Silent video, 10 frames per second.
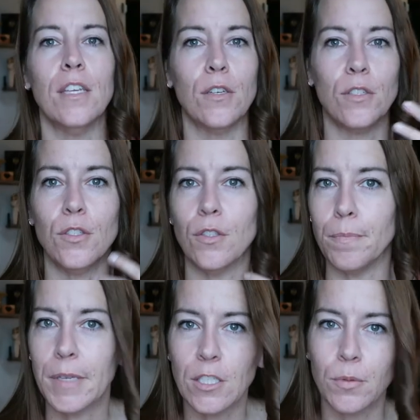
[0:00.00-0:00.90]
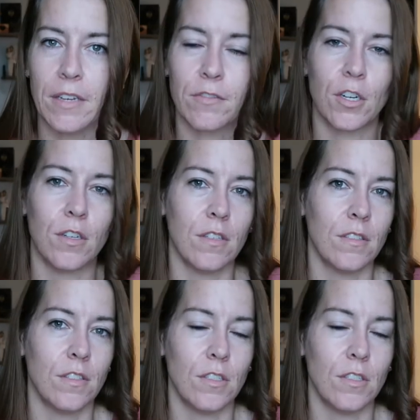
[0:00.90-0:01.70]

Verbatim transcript: You can do the beach wave curls.